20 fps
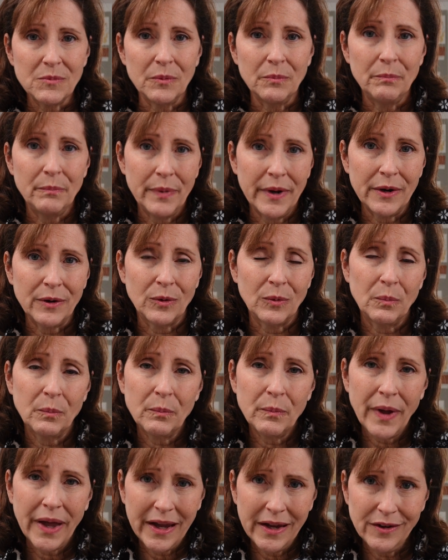a better
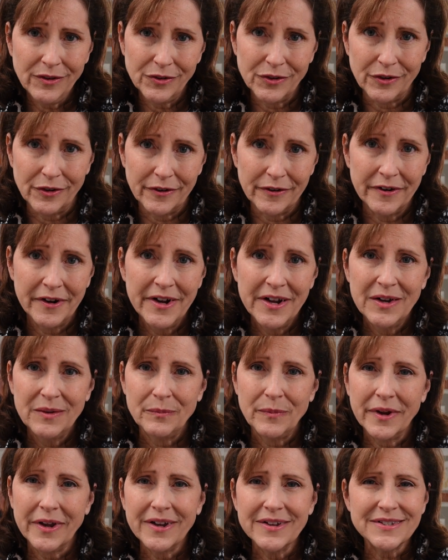painter
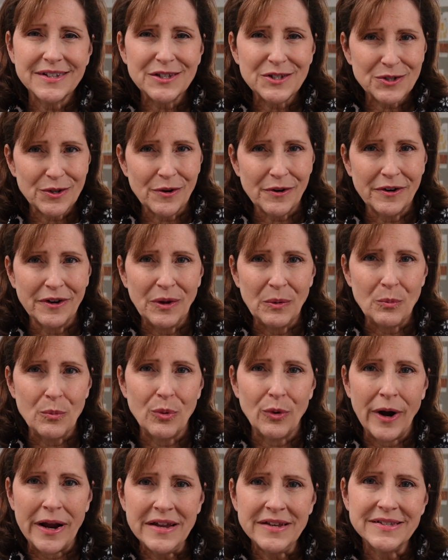because I started
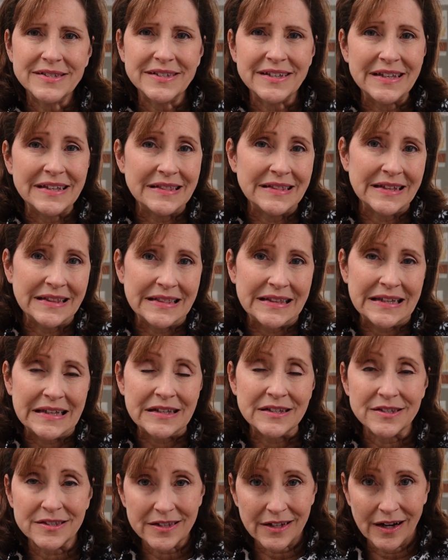embracing the
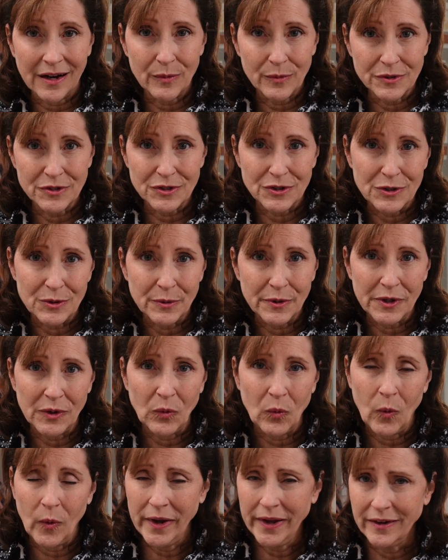things that I was
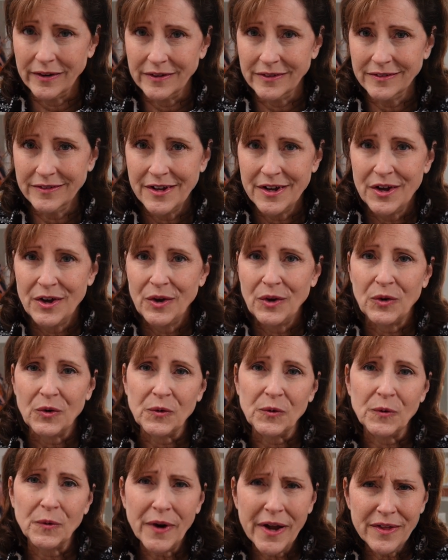doing well
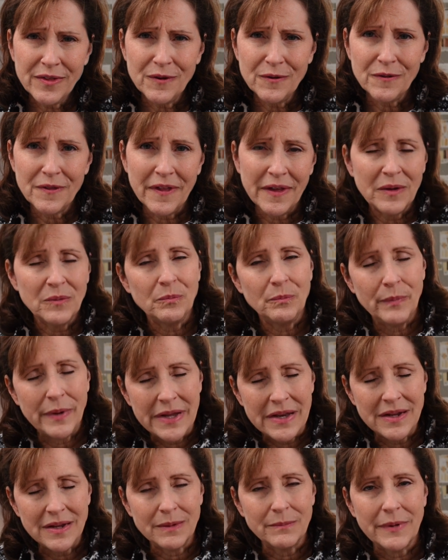rather than
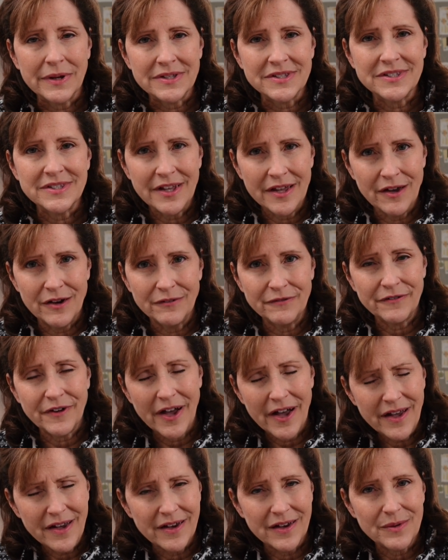beating myself
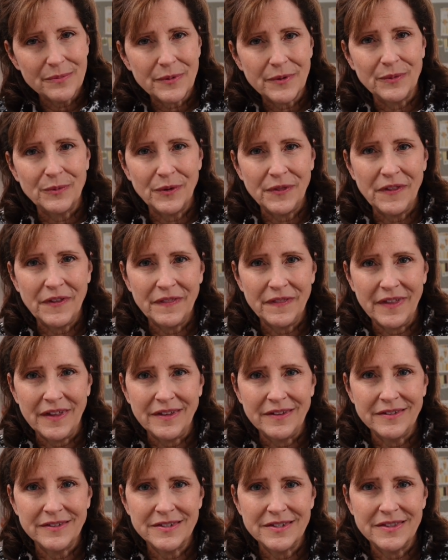up with the
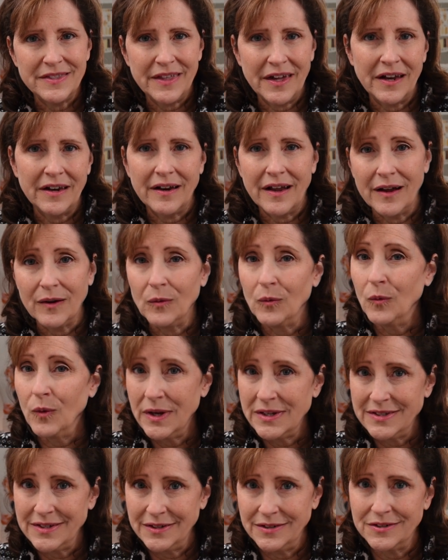things that I
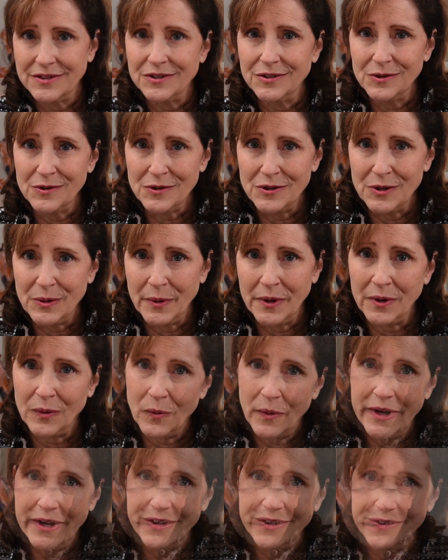wasn't doing
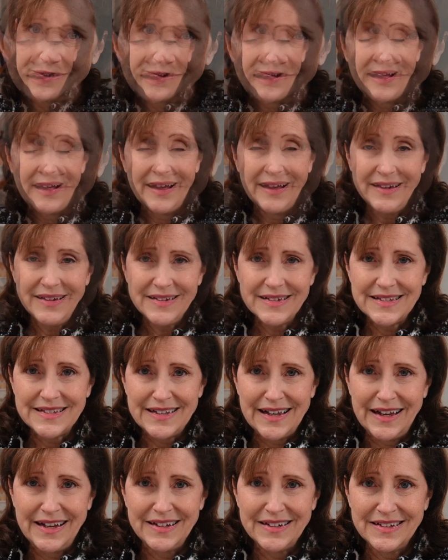well. I
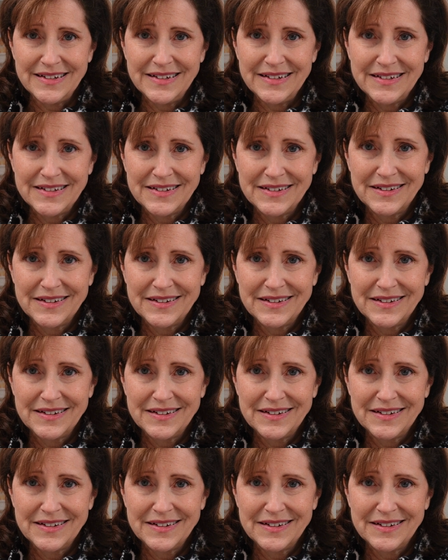decided